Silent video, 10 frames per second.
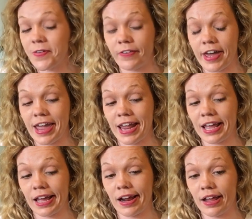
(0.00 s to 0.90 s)

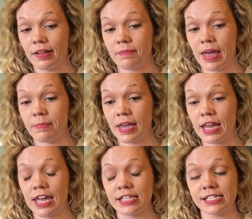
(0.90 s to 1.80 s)
like
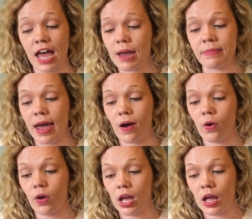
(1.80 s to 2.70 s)
maybe it's time
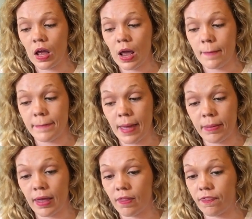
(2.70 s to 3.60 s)
now.
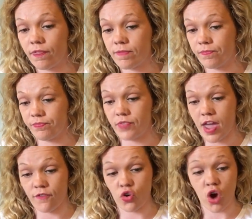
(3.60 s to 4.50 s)
Maybe
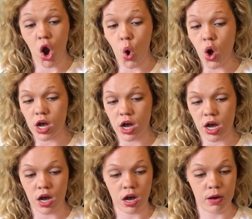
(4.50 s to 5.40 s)
they've grown,
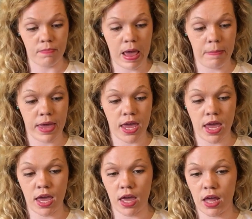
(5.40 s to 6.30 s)
or
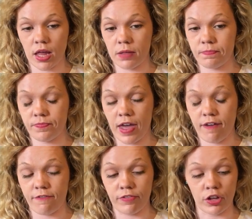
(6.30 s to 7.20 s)
maybe
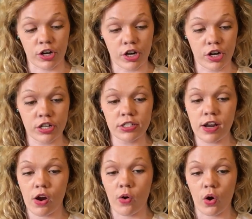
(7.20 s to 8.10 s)
they've learned,
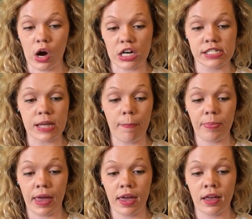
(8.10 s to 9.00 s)
or
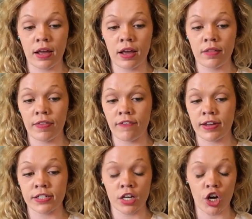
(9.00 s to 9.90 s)
something, they've
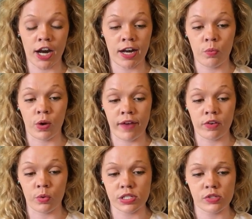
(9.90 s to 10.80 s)
integrated
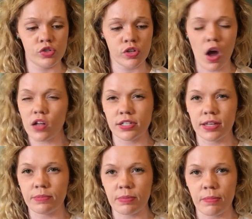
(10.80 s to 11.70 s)
whatever was causing
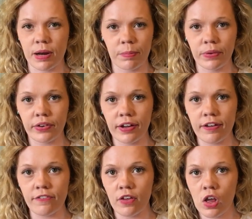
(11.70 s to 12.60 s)
them to be
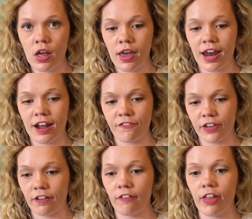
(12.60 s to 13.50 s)
manipulative. And I
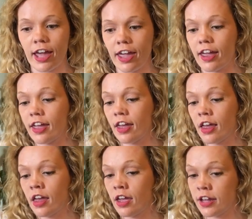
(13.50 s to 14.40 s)
feel like
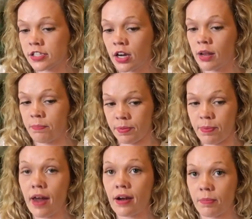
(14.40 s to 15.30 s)
it's going to be
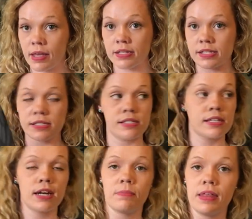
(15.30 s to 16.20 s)
better because this is
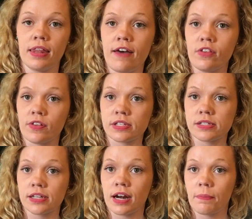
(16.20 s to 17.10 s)
going to be level. This
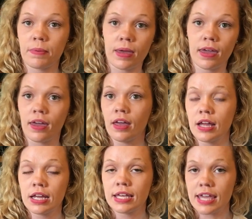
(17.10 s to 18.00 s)
is going to be
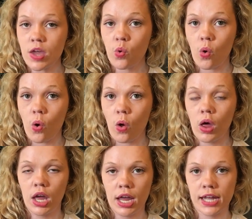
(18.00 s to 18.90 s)
equal.
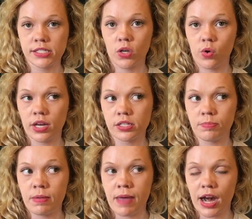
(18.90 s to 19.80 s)
It's going to
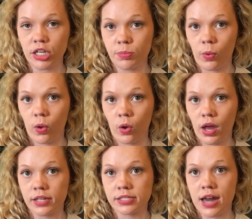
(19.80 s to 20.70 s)
be manageable.
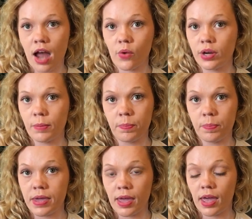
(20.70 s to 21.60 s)
It's not going to
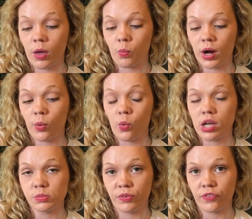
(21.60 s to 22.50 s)
be what it
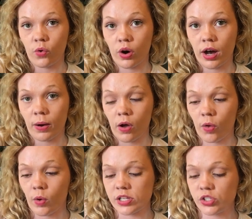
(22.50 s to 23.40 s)
was before.
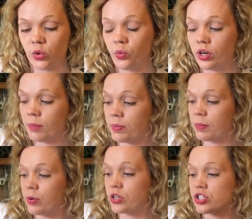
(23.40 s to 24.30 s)
Otherwise, you wouldn't
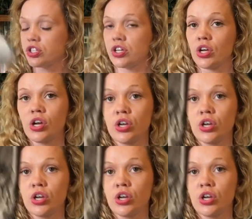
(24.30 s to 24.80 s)
be pushed